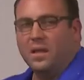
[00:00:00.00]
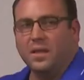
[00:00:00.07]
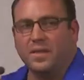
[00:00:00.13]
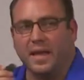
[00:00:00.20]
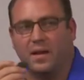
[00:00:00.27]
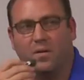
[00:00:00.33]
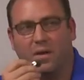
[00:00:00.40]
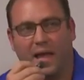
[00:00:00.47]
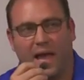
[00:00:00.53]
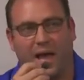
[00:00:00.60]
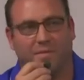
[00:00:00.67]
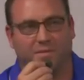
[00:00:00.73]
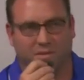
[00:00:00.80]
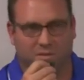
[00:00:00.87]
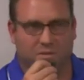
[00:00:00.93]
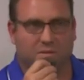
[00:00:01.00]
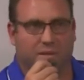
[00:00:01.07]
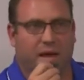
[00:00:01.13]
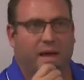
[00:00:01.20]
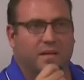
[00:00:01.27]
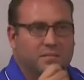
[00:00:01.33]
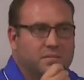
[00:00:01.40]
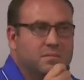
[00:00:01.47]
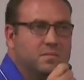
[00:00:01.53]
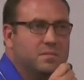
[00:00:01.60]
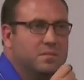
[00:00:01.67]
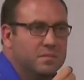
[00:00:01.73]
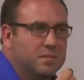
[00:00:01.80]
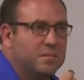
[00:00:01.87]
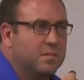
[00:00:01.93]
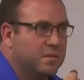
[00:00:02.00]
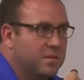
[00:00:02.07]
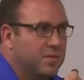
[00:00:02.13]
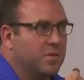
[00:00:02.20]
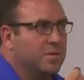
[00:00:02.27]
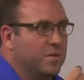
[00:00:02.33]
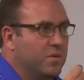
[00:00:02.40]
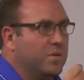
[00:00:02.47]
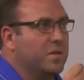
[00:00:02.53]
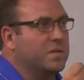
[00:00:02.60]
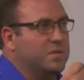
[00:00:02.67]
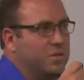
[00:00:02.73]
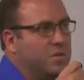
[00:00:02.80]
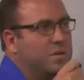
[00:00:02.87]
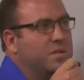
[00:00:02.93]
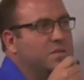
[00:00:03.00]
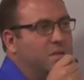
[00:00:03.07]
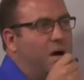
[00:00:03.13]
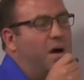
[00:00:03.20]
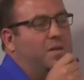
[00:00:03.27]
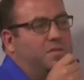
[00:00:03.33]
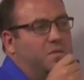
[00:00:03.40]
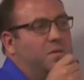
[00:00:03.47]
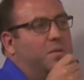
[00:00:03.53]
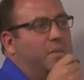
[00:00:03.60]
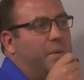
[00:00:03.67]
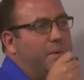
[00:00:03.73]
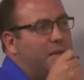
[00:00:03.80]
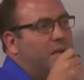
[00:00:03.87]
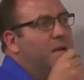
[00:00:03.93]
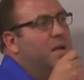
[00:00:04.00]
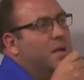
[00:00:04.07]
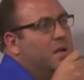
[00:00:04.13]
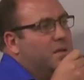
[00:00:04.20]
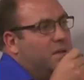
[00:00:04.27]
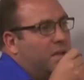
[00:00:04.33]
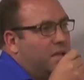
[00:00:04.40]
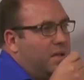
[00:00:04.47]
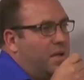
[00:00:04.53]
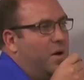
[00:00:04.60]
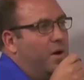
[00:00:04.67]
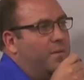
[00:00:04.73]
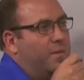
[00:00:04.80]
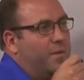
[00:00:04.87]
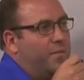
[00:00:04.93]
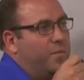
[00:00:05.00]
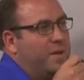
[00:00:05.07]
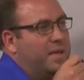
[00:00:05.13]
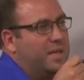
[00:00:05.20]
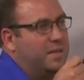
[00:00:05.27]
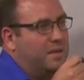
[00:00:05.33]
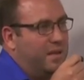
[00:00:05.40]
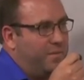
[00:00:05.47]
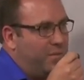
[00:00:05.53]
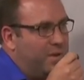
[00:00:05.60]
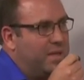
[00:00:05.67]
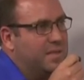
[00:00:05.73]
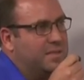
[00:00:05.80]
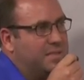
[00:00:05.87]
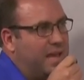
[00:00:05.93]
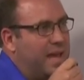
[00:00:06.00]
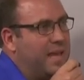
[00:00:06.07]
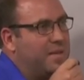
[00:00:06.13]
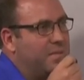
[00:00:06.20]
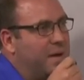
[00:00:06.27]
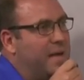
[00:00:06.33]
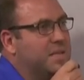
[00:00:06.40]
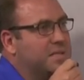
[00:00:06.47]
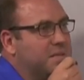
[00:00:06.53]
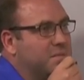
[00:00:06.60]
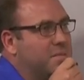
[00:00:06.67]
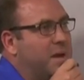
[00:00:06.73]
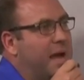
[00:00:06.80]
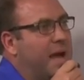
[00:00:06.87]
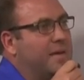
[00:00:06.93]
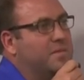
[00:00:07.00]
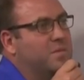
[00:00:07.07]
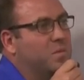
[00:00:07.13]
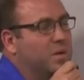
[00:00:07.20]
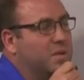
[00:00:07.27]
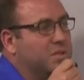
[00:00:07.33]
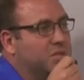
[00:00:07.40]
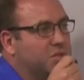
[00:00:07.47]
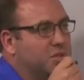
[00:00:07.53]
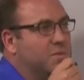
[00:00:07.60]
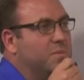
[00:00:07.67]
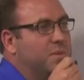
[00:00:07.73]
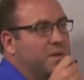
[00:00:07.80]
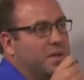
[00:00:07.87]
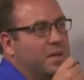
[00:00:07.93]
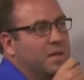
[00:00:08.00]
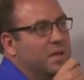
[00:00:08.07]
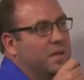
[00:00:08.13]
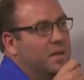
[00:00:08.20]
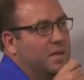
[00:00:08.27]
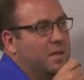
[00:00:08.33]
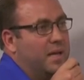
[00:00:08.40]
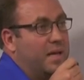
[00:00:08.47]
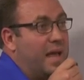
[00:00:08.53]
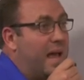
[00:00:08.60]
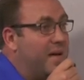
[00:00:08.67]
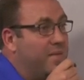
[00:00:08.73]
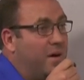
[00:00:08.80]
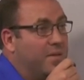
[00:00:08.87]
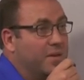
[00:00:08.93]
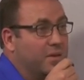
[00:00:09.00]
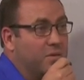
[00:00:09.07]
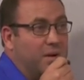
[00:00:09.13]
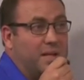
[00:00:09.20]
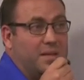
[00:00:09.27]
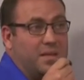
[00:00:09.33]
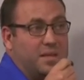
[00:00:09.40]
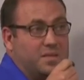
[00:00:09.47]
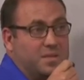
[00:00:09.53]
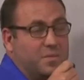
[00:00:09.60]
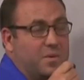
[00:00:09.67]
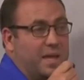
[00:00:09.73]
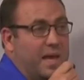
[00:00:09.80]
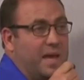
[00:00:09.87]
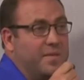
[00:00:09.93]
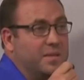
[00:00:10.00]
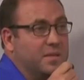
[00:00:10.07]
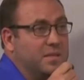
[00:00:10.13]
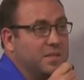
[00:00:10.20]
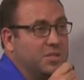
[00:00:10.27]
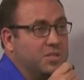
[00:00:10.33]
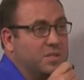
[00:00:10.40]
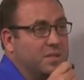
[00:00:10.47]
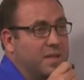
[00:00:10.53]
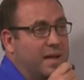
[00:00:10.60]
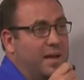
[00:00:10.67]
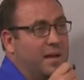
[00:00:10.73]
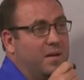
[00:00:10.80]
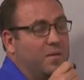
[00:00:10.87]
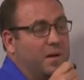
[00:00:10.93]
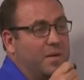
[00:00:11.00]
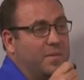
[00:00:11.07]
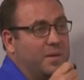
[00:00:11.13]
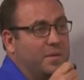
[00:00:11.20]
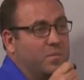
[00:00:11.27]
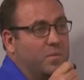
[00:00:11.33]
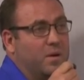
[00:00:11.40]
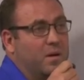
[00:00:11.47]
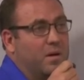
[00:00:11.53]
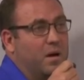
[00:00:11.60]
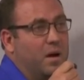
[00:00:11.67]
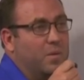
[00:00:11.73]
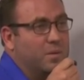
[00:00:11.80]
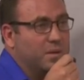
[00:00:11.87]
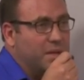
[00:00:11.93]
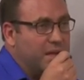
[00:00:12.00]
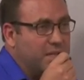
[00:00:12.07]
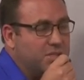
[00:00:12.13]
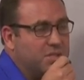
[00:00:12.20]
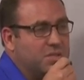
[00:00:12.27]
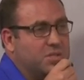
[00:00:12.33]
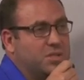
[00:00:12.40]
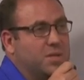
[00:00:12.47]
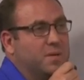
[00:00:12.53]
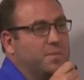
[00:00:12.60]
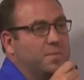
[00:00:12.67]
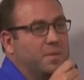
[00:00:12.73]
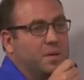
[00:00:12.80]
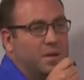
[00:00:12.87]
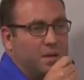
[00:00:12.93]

They don't have to do that. You can talk to them. I mean, you know, if we can take medicine back to what it should be, and have all the great things that we have in addition now. I mean, where our relationship